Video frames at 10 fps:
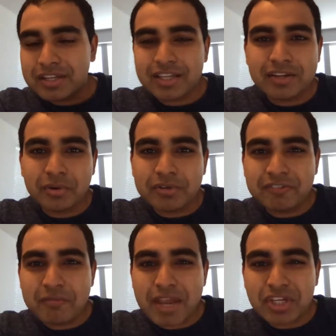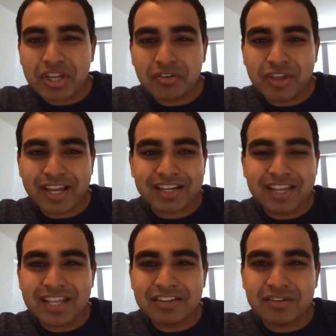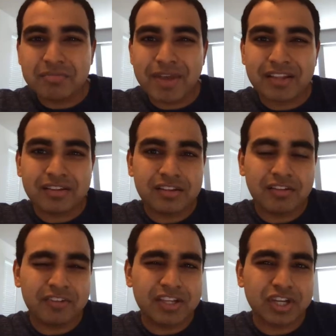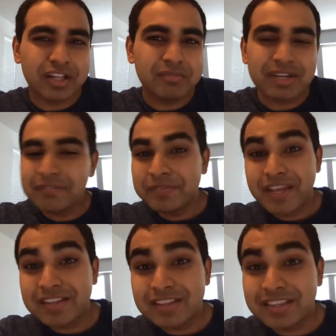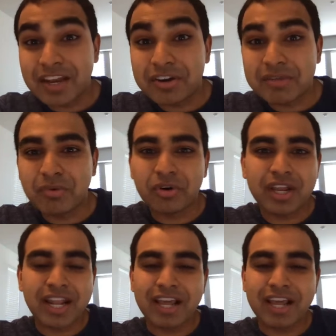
you know, information that React needs to make sense of each element isn't there anymore. It